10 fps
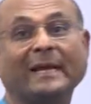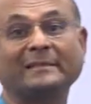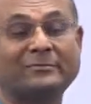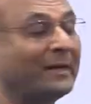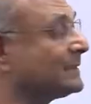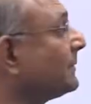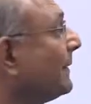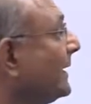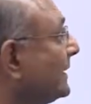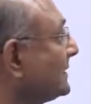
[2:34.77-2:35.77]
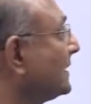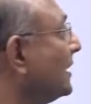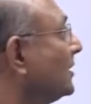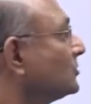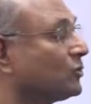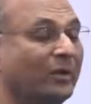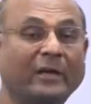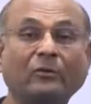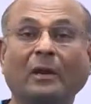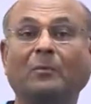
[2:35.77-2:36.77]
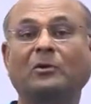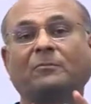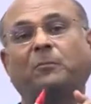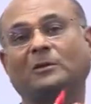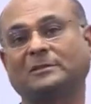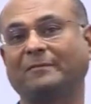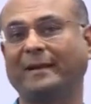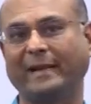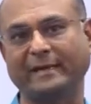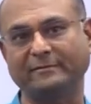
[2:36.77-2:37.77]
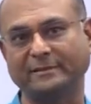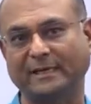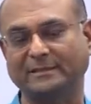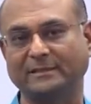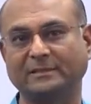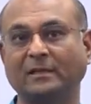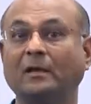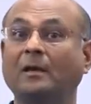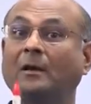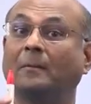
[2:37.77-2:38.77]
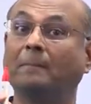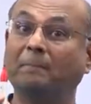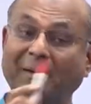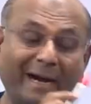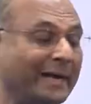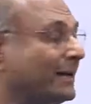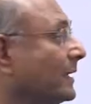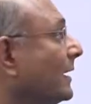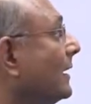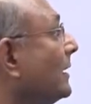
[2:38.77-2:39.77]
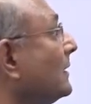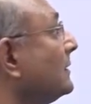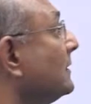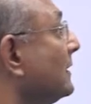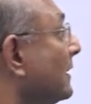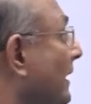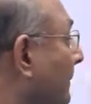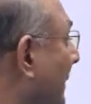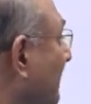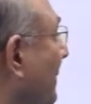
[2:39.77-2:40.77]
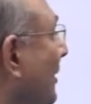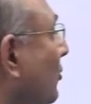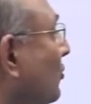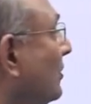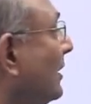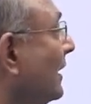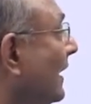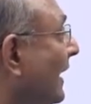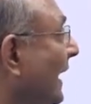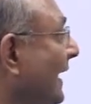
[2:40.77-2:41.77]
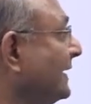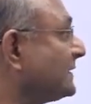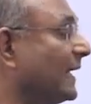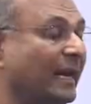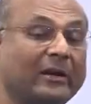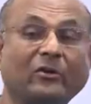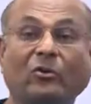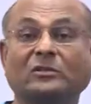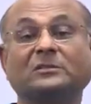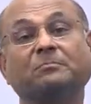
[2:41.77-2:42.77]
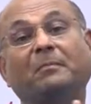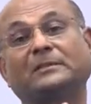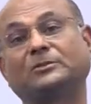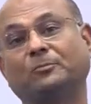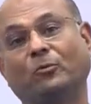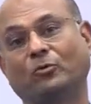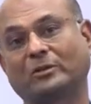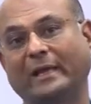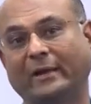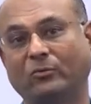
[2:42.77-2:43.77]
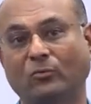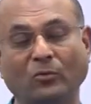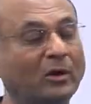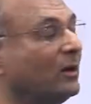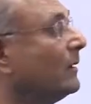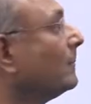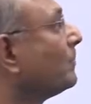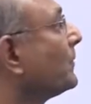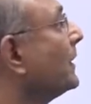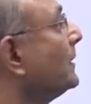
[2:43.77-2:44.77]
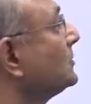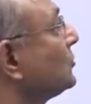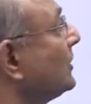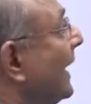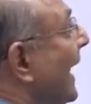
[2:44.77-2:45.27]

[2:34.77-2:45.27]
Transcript: as well as a minus. So equal amount of positive and negative charges. But rubber balloon likes electrons much more than wool. So the